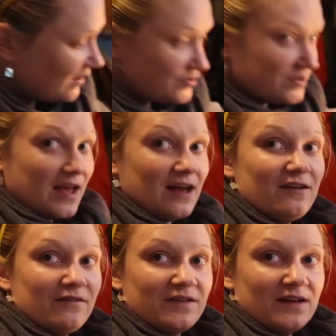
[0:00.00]
I usually
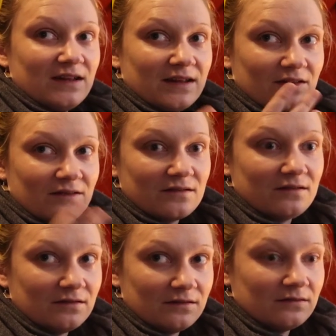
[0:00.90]
have like a
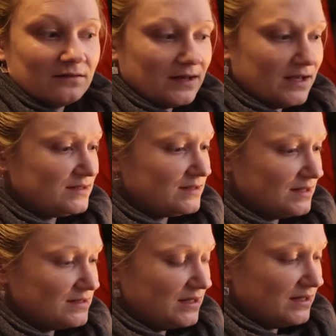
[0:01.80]
little case that
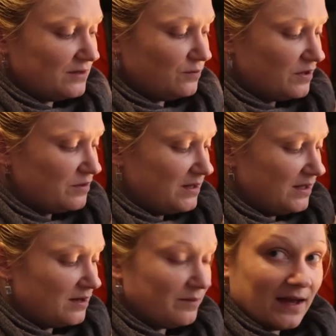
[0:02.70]
I take with
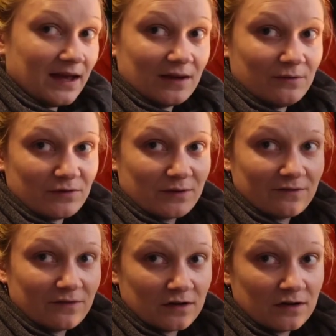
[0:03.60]
me in a bag with
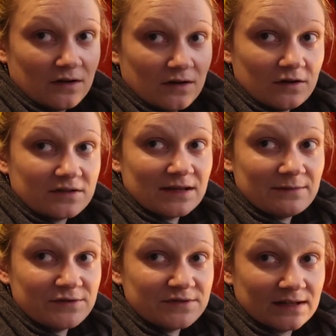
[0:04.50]
whatever hooks
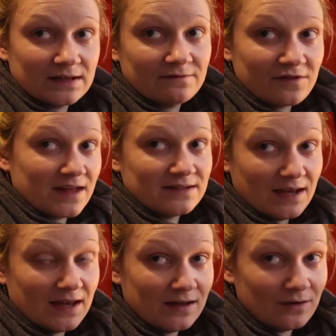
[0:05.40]
I'm using for that
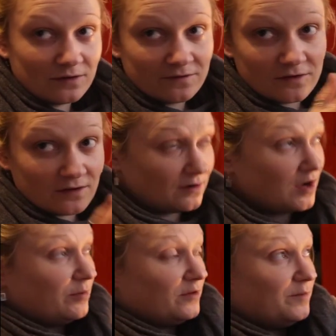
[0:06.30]
day or for a
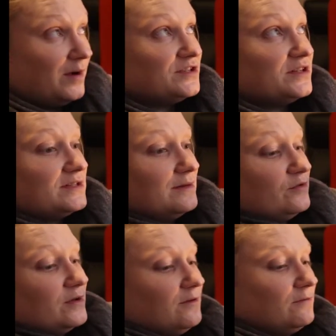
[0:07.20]
couple of projects that I'm
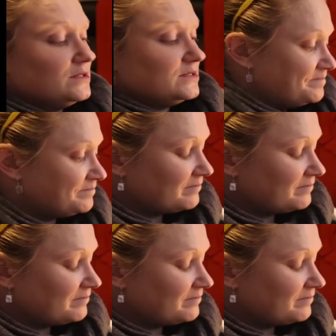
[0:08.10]
doing at once.